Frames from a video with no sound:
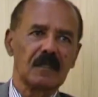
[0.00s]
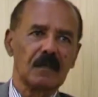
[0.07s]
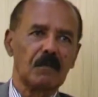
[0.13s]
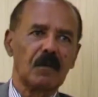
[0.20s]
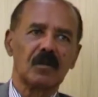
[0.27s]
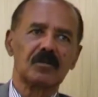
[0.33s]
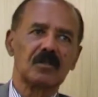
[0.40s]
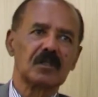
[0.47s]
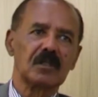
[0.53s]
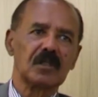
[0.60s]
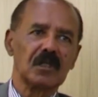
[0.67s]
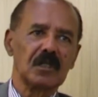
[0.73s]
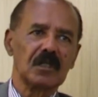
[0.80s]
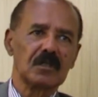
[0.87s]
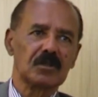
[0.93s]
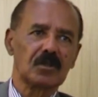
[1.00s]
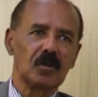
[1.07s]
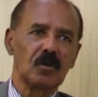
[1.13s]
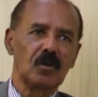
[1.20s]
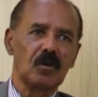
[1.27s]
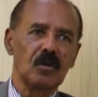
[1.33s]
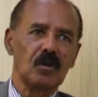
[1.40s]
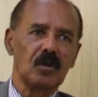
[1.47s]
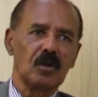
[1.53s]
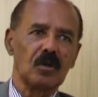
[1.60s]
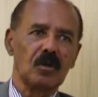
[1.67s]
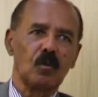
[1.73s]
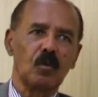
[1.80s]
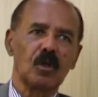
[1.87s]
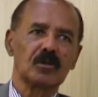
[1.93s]
about 30 years ago
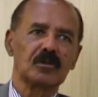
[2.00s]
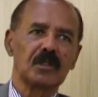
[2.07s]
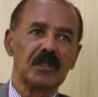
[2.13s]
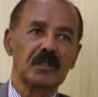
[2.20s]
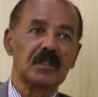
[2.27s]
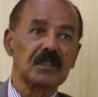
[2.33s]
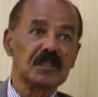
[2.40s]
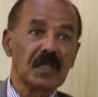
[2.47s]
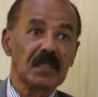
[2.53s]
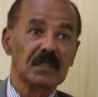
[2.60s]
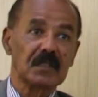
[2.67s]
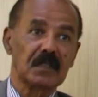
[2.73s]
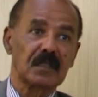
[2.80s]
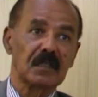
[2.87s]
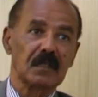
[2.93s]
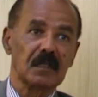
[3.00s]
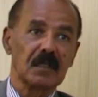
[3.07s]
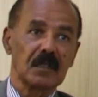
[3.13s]
was a disaster.